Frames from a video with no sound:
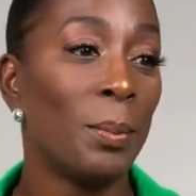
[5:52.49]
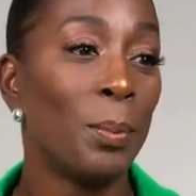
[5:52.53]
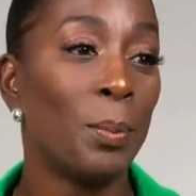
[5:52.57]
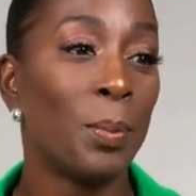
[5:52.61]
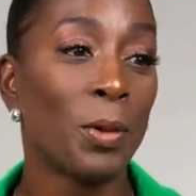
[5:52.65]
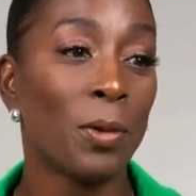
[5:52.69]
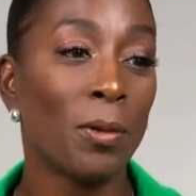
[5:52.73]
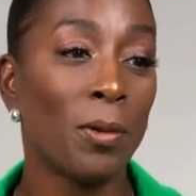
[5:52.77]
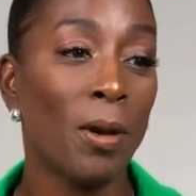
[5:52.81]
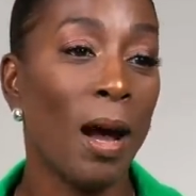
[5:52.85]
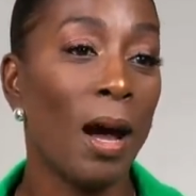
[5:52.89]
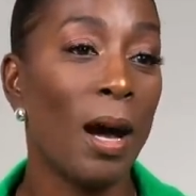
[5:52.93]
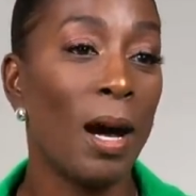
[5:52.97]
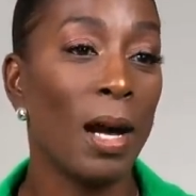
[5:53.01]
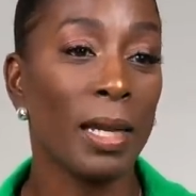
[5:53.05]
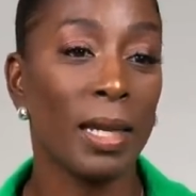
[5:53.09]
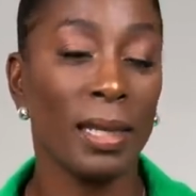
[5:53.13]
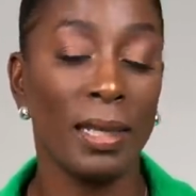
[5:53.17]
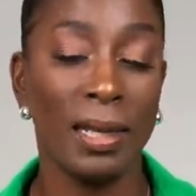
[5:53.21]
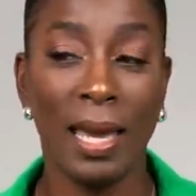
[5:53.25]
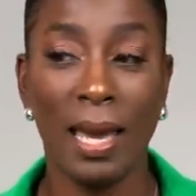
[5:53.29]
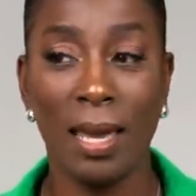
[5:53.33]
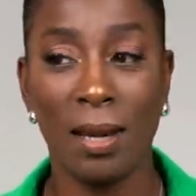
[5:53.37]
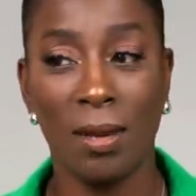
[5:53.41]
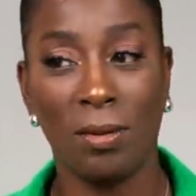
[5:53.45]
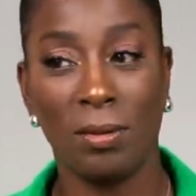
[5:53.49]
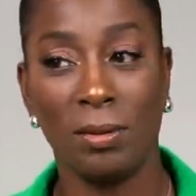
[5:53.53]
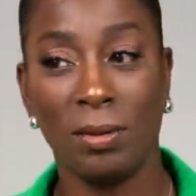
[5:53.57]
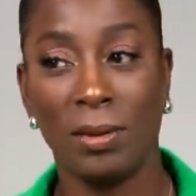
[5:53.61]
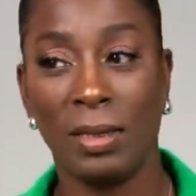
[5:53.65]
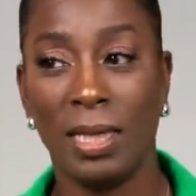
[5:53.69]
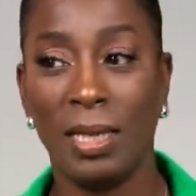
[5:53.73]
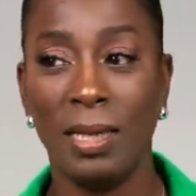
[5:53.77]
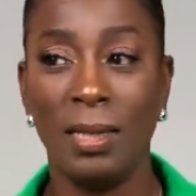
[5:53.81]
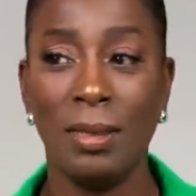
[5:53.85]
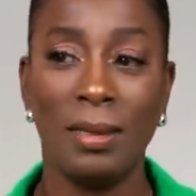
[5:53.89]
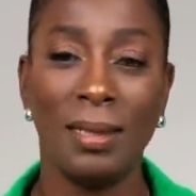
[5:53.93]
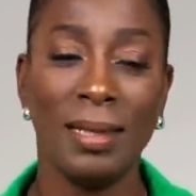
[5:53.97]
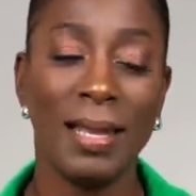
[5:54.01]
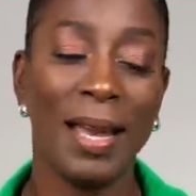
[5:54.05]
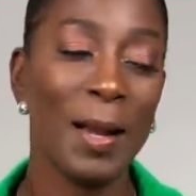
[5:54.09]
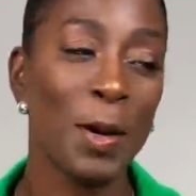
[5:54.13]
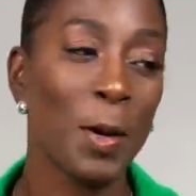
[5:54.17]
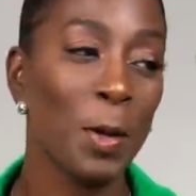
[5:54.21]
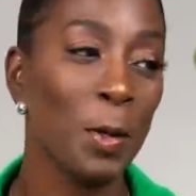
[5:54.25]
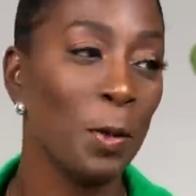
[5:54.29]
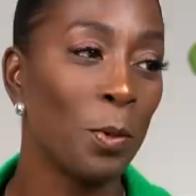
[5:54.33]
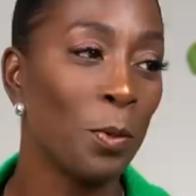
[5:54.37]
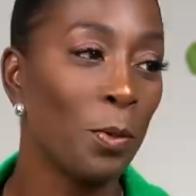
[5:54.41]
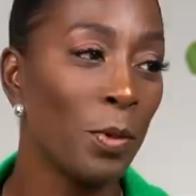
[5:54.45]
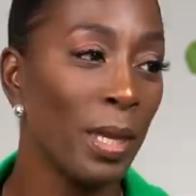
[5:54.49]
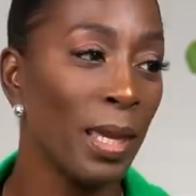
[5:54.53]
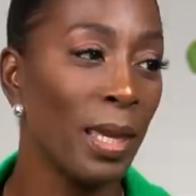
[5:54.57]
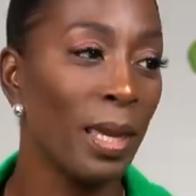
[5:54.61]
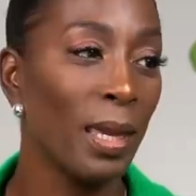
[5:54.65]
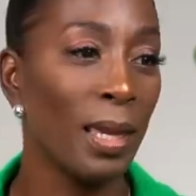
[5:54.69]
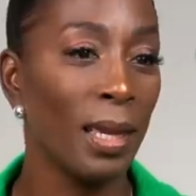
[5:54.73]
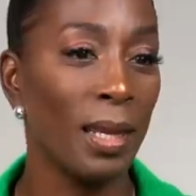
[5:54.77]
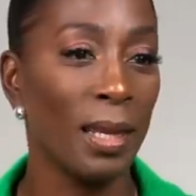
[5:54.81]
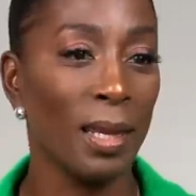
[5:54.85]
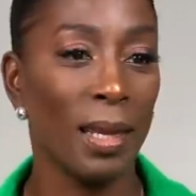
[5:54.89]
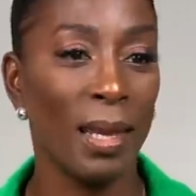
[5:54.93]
Barack, and he's not gonna win,